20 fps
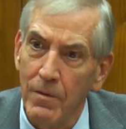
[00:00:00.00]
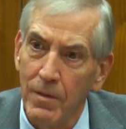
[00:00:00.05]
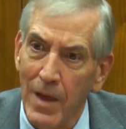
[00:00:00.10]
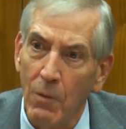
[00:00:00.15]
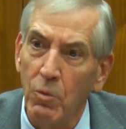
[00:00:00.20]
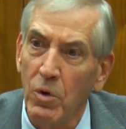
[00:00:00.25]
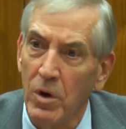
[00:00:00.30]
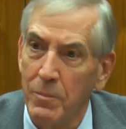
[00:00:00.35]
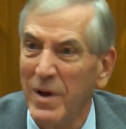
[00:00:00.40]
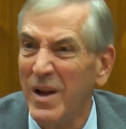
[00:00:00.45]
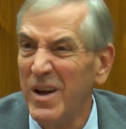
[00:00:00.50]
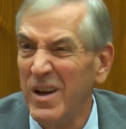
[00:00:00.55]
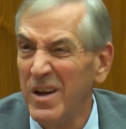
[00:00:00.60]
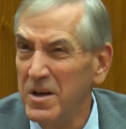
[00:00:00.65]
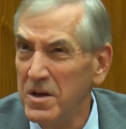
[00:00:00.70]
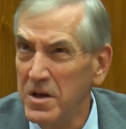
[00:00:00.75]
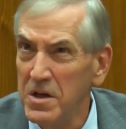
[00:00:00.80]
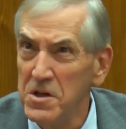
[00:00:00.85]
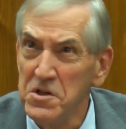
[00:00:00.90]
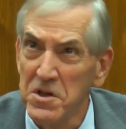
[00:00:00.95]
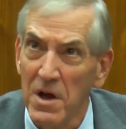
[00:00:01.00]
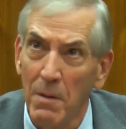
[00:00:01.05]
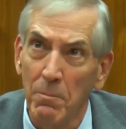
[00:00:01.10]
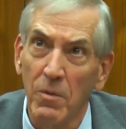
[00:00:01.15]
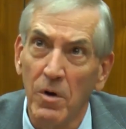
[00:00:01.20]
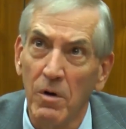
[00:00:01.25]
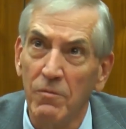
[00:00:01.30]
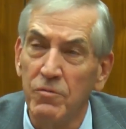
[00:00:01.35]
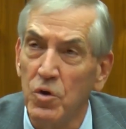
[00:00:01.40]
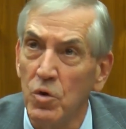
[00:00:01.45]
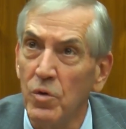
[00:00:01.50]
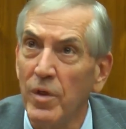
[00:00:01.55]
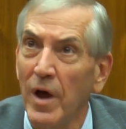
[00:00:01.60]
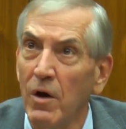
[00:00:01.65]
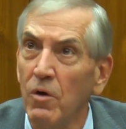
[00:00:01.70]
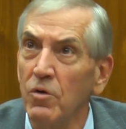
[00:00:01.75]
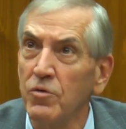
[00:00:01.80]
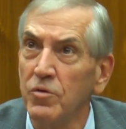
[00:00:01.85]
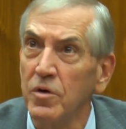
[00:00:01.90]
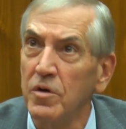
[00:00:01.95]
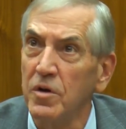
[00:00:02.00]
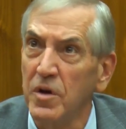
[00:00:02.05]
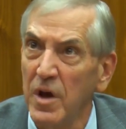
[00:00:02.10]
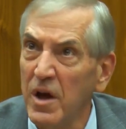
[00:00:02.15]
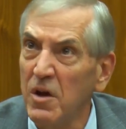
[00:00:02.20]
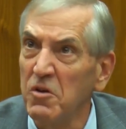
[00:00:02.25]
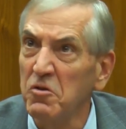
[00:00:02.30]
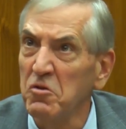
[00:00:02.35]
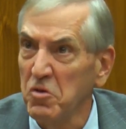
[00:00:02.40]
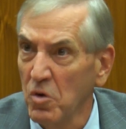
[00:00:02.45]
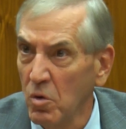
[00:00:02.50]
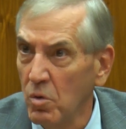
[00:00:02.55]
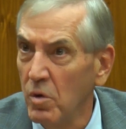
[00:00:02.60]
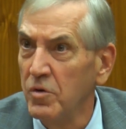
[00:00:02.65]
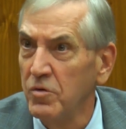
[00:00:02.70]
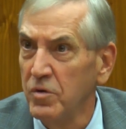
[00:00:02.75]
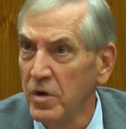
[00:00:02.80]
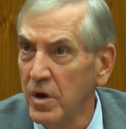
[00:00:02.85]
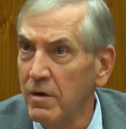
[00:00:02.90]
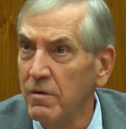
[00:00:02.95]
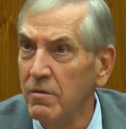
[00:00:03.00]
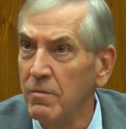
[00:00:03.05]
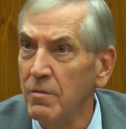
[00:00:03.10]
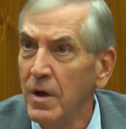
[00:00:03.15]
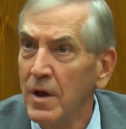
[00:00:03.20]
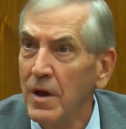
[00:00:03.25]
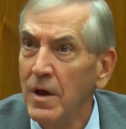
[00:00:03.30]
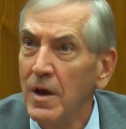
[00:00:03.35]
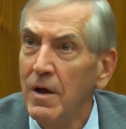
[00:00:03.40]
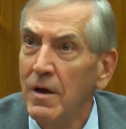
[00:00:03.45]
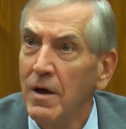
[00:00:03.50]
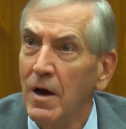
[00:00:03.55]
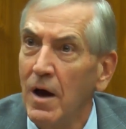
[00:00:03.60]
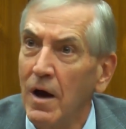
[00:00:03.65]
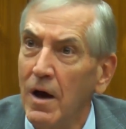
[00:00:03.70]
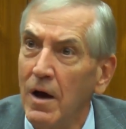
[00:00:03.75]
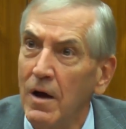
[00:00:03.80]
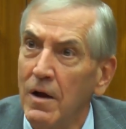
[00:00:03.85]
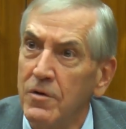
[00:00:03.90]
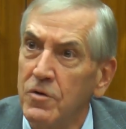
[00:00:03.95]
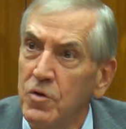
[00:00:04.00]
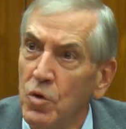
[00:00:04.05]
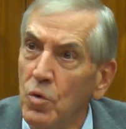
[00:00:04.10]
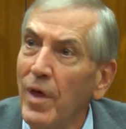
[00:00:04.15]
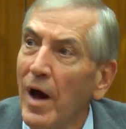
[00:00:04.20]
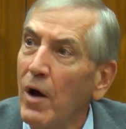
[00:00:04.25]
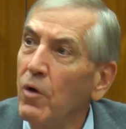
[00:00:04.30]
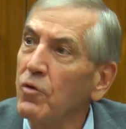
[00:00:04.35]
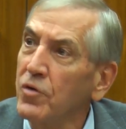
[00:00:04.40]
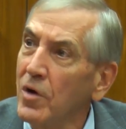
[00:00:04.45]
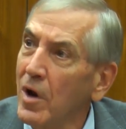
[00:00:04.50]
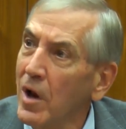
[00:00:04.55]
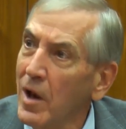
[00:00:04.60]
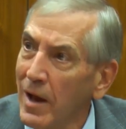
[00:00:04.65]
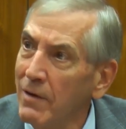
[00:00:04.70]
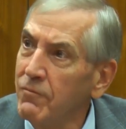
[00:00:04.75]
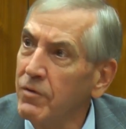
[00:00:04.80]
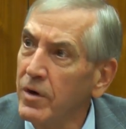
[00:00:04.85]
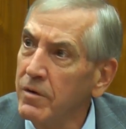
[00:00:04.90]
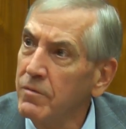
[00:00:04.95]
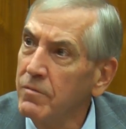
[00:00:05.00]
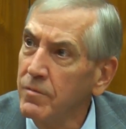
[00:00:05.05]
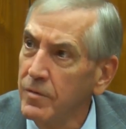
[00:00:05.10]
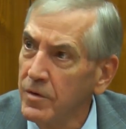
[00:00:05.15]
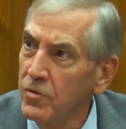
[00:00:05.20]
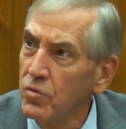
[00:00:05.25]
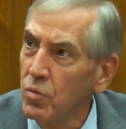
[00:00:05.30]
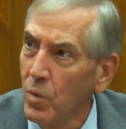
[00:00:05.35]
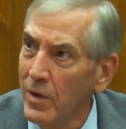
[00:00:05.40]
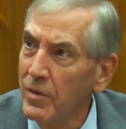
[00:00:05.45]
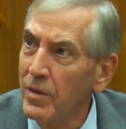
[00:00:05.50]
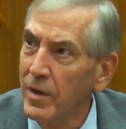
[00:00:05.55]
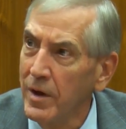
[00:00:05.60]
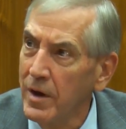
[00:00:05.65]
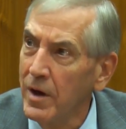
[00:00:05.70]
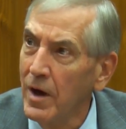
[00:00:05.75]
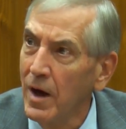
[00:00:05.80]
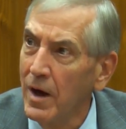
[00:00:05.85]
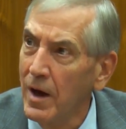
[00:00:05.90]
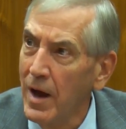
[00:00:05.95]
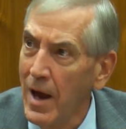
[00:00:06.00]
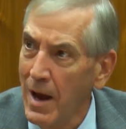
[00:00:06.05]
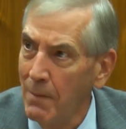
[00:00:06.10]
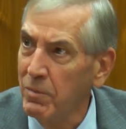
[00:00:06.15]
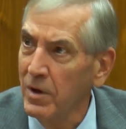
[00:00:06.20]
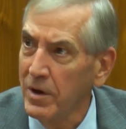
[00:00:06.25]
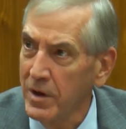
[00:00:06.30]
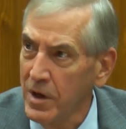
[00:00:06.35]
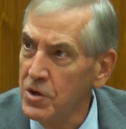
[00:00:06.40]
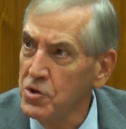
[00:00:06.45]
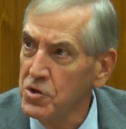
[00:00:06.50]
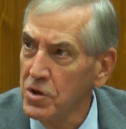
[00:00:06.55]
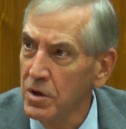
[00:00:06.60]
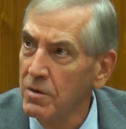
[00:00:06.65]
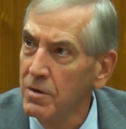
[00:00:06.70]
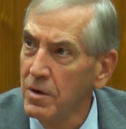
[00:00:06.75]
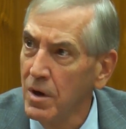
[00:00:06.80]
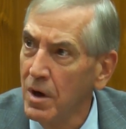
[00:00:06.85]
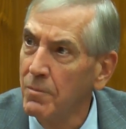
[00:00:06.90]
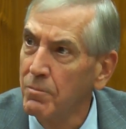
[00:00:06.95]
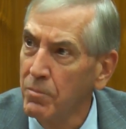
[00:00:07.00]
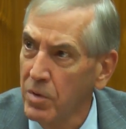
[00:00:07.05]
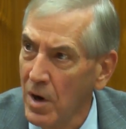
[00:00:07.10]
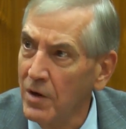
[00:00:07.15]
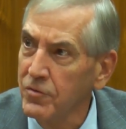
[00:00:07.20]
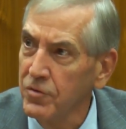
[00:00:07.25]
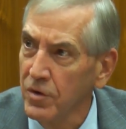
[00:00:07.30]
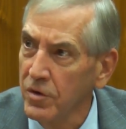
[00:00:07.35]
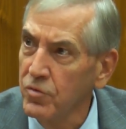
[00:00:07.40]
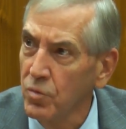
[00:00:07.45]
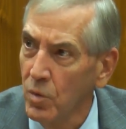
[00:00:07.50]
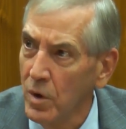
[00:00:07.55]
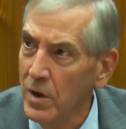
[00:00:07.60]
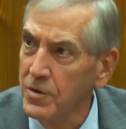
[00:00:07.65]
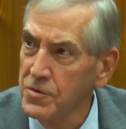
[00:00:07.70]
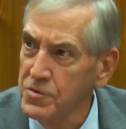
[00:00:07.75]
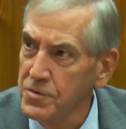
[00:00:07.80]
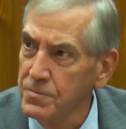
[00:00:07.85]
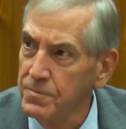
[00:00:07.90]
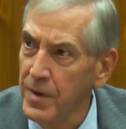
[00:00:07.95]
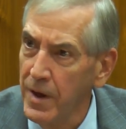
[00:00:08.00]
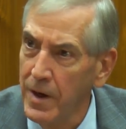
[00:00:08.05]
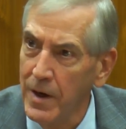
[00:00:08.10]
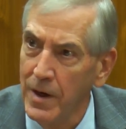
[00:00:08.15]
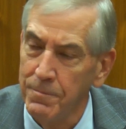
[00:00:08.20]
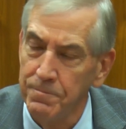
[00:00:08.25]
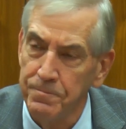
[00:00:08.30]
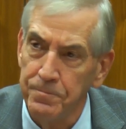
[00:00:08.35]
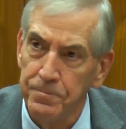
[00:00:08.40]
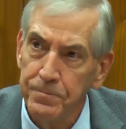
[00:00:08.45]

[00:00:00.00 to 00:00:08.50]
would have been in December of 2010. So it was in 2011 is when the application process was, and